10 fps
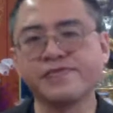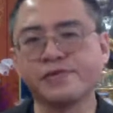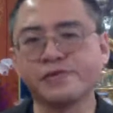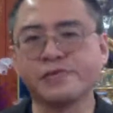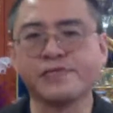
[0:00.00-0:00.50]

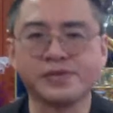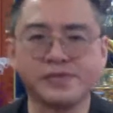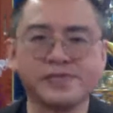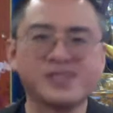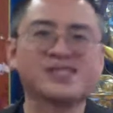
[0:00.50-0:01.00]
a
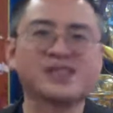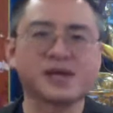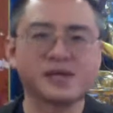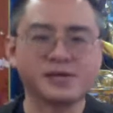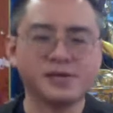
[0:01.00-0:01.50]
bit
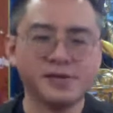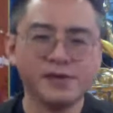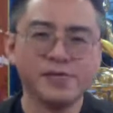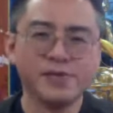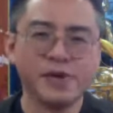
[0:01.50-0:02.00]
stuck.
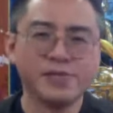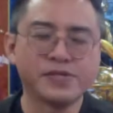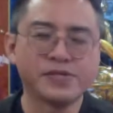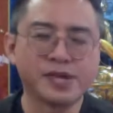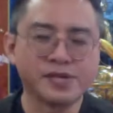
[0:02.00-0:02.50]
We are a bit
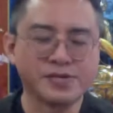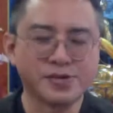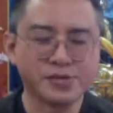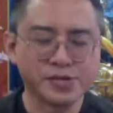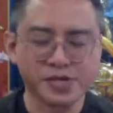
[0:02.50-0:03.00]
stuck in
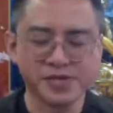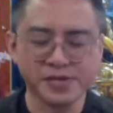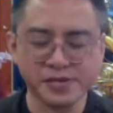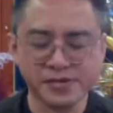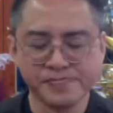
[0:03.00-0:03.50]
those cases.